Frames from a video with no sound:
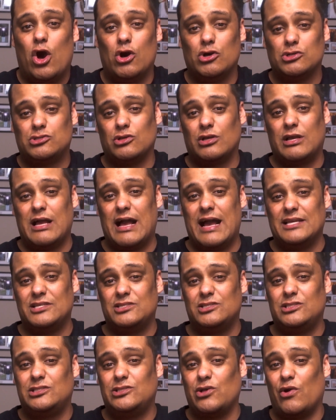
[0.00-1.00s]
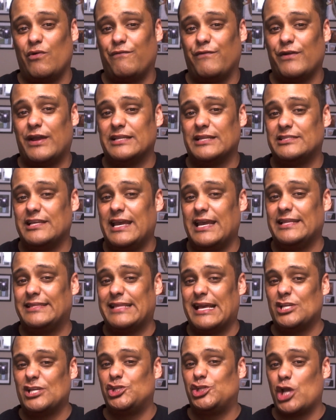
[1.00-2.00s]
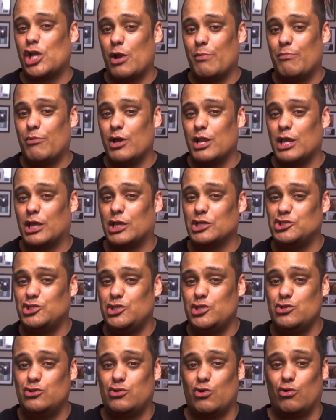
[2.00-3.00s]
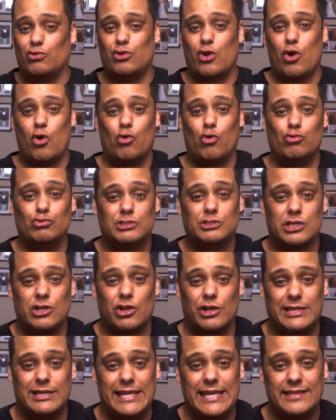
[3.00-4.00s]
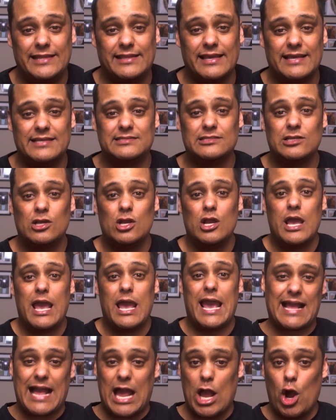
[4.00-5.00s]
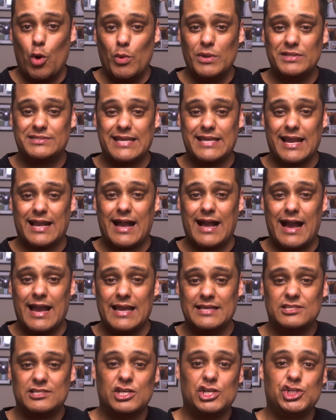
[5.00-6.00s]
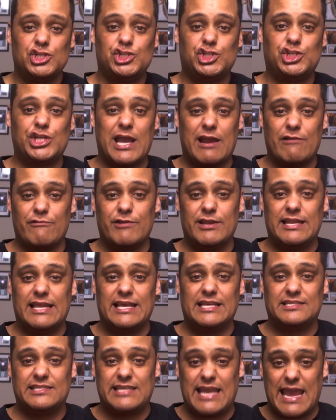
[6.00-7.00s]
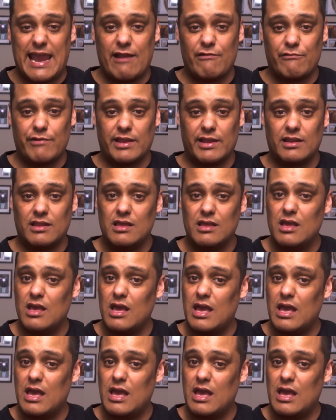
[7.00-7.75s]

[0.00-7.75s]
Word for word: Also, guys, don't forget to hit that share button because you don't know who's gonna need this. And like I always say, guys, sharing is caring.